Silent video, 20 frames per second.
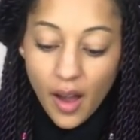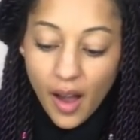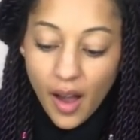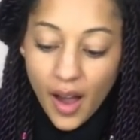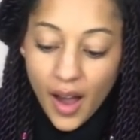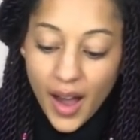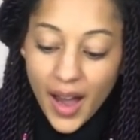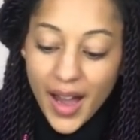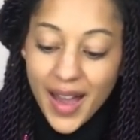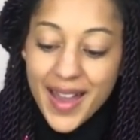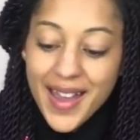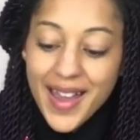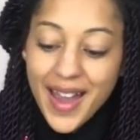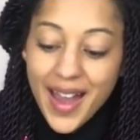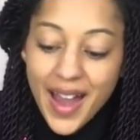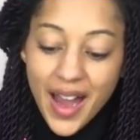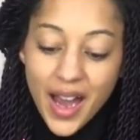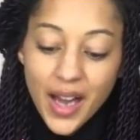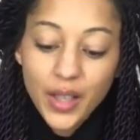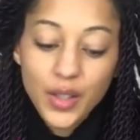I
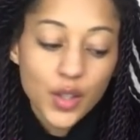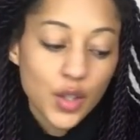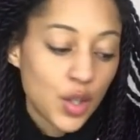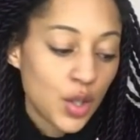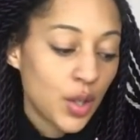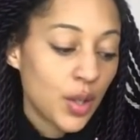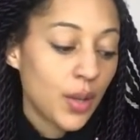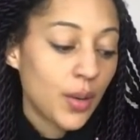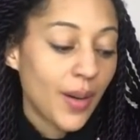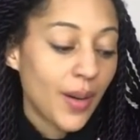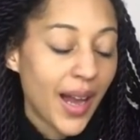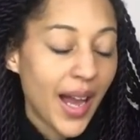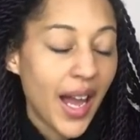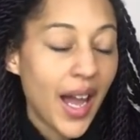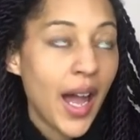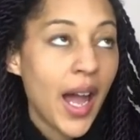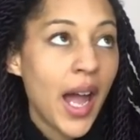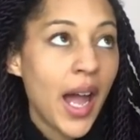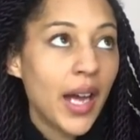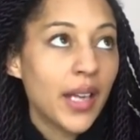had to,
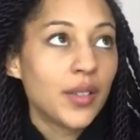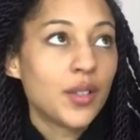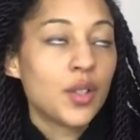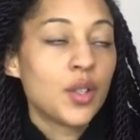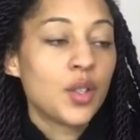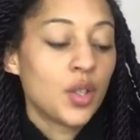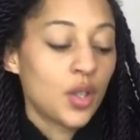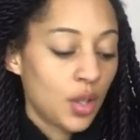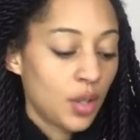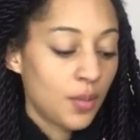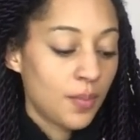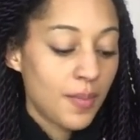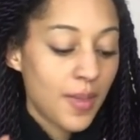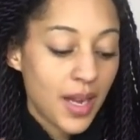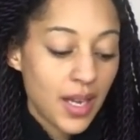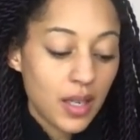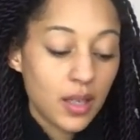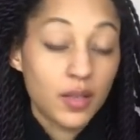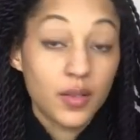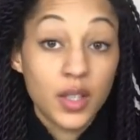had to
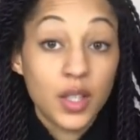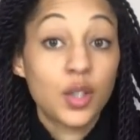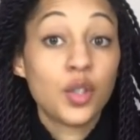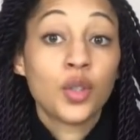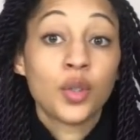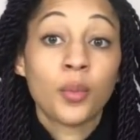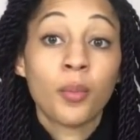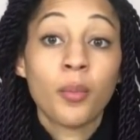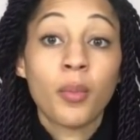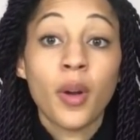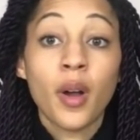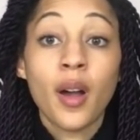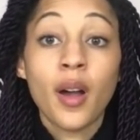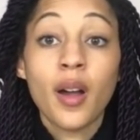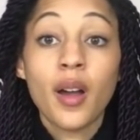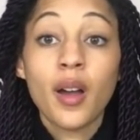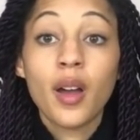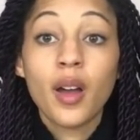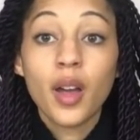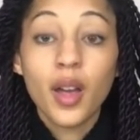make this jumper
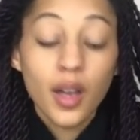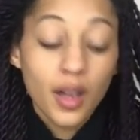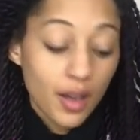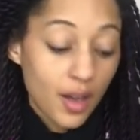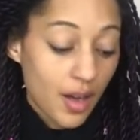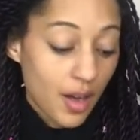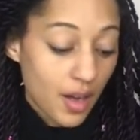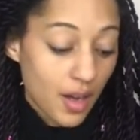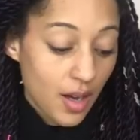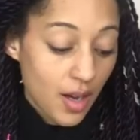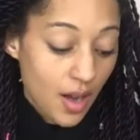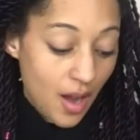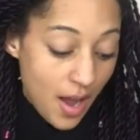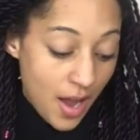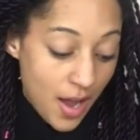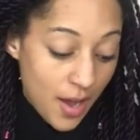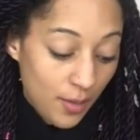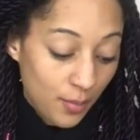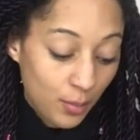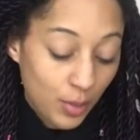
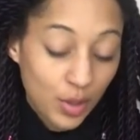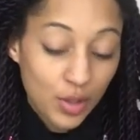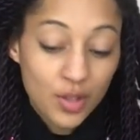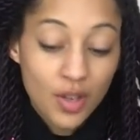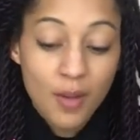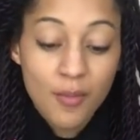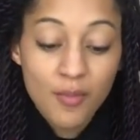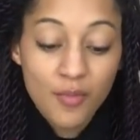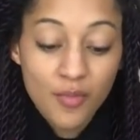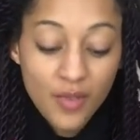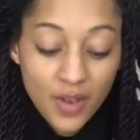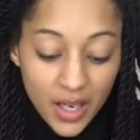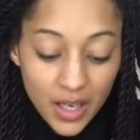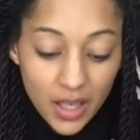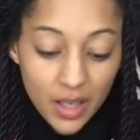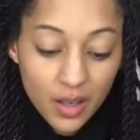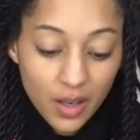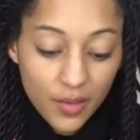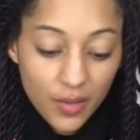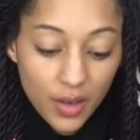um, because I'm
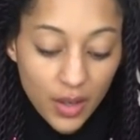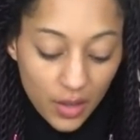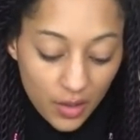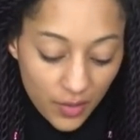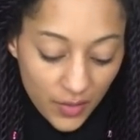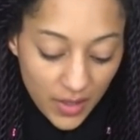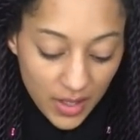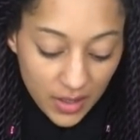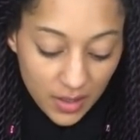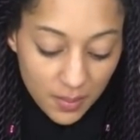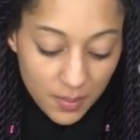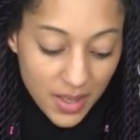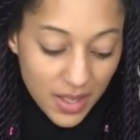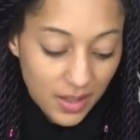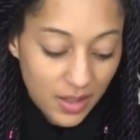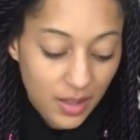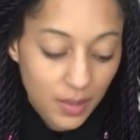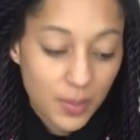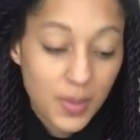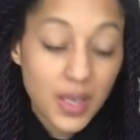really lo loving the
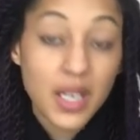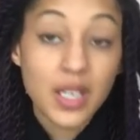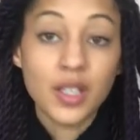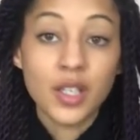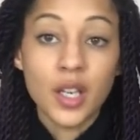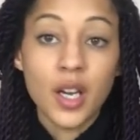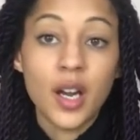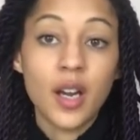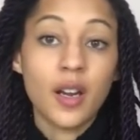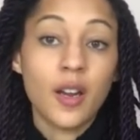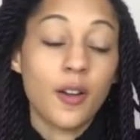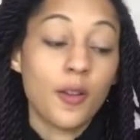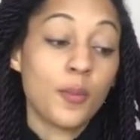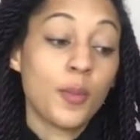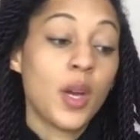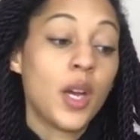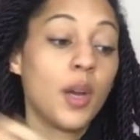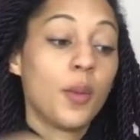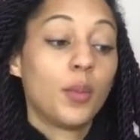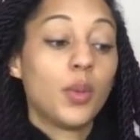mixed media and I'm
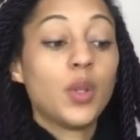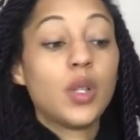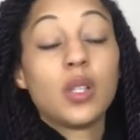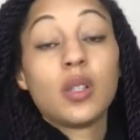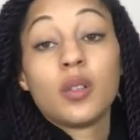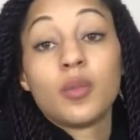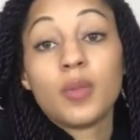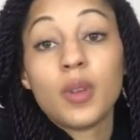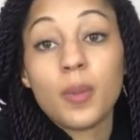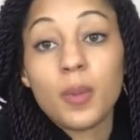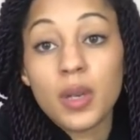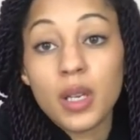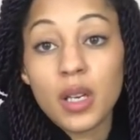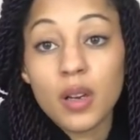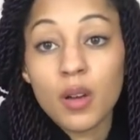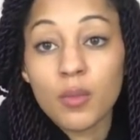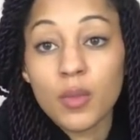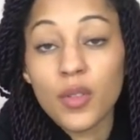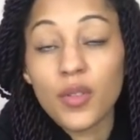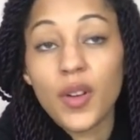putting the ribbon in
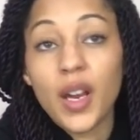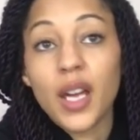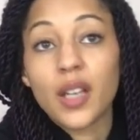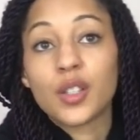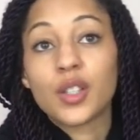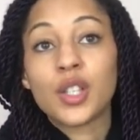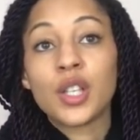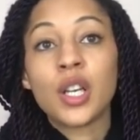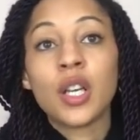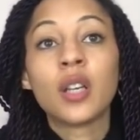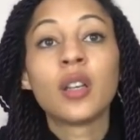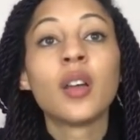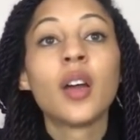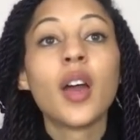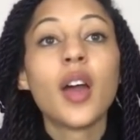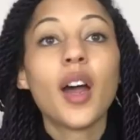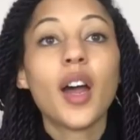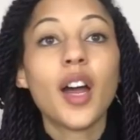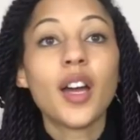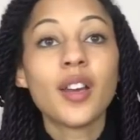on reflection
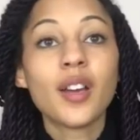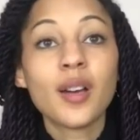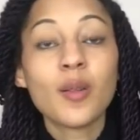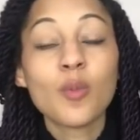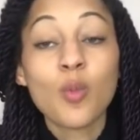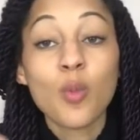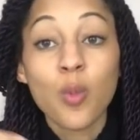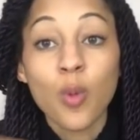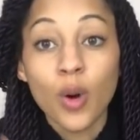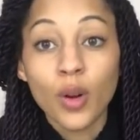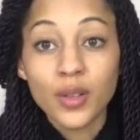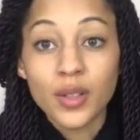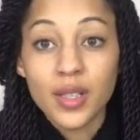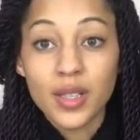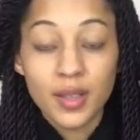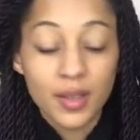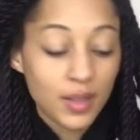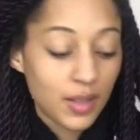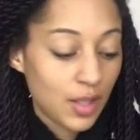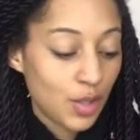and I
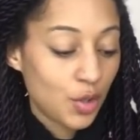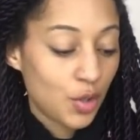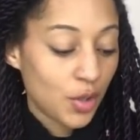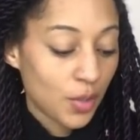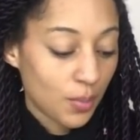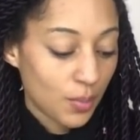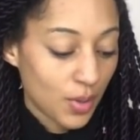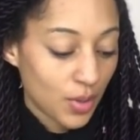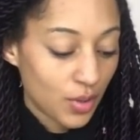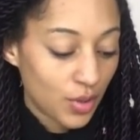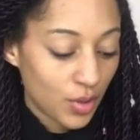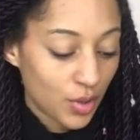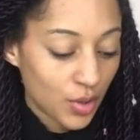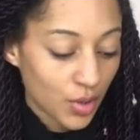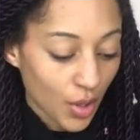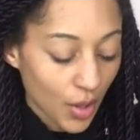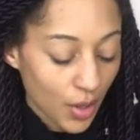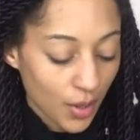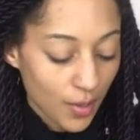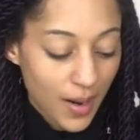wanted this jumper
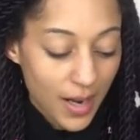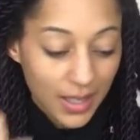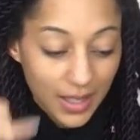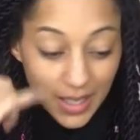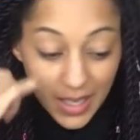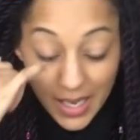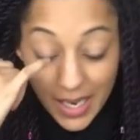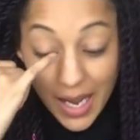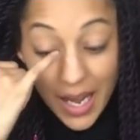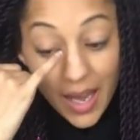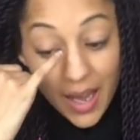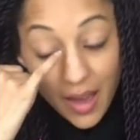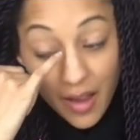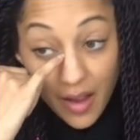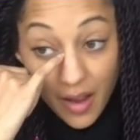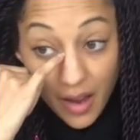so badly